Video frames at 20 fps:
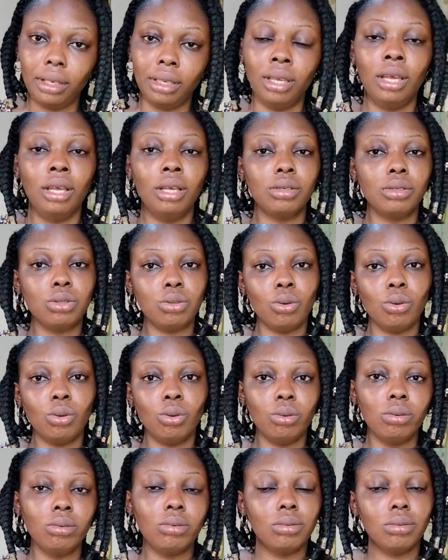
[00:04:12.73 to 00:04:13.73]
So
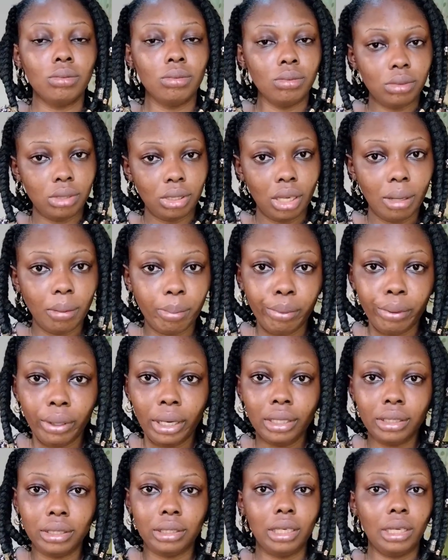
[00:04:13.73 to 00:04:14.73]
take breaks. It
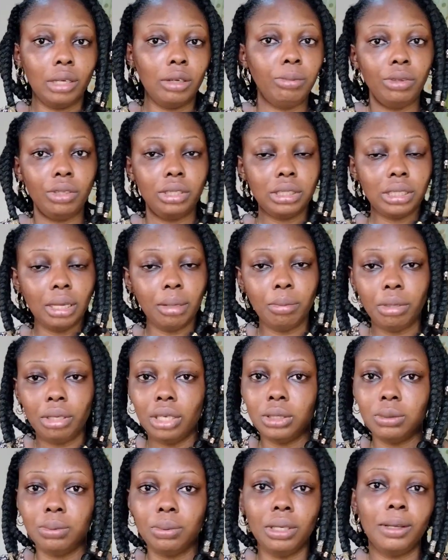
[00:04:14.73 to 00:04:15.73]
can be 10 minutes break, it
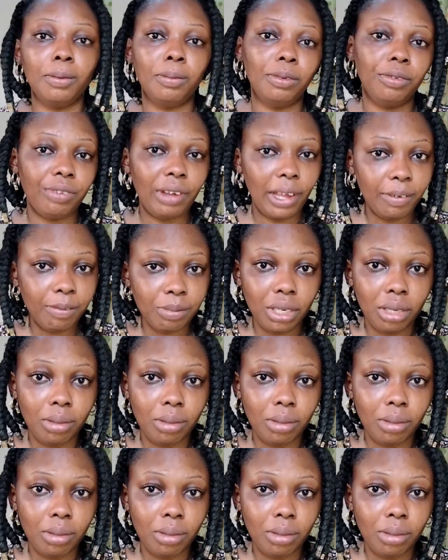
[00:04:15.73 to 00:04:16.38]
can be 5-minute break.